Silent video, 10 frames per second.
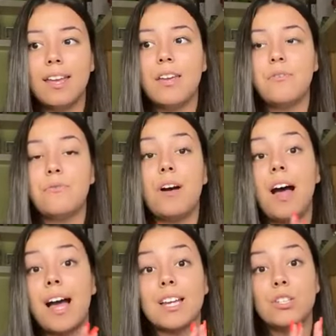if
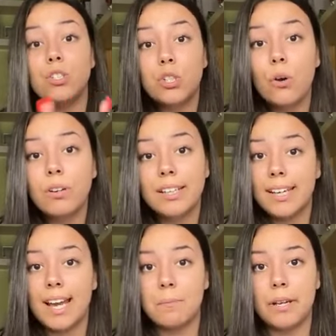I don't
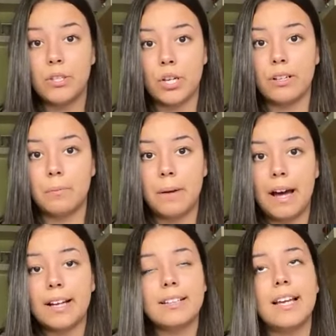get my channel
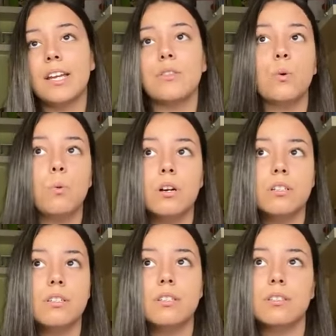back, like in the
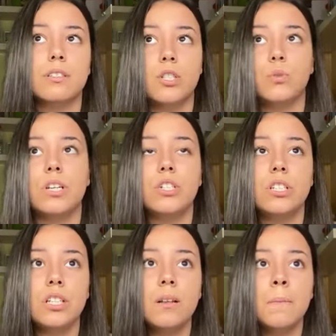worst
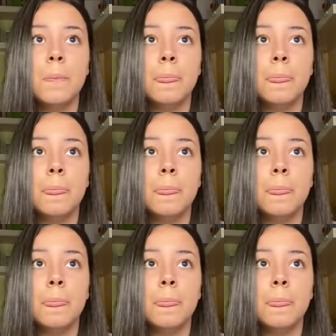situation,